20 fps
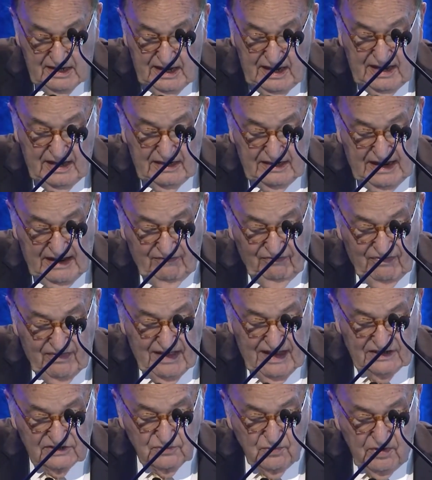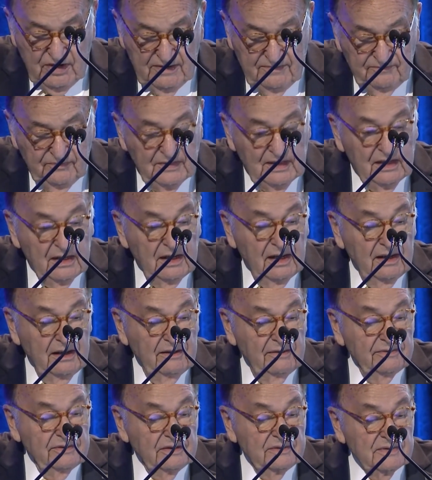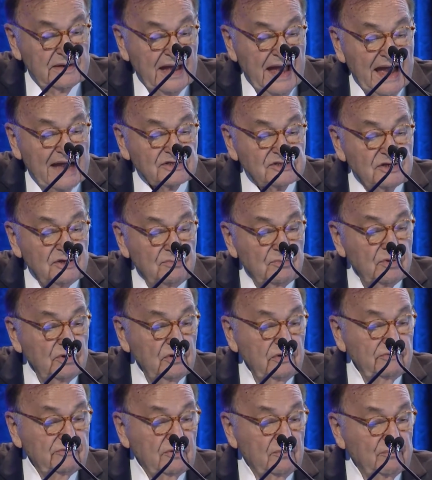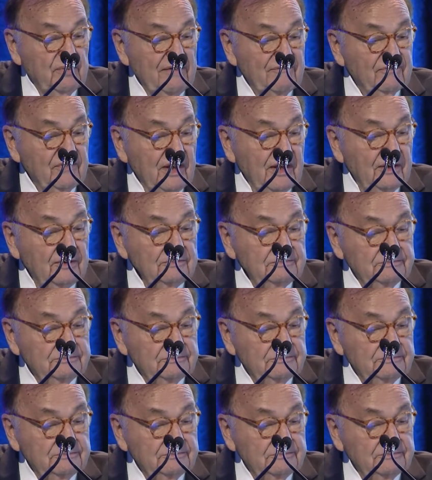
And that's where the action moved to Buffalo,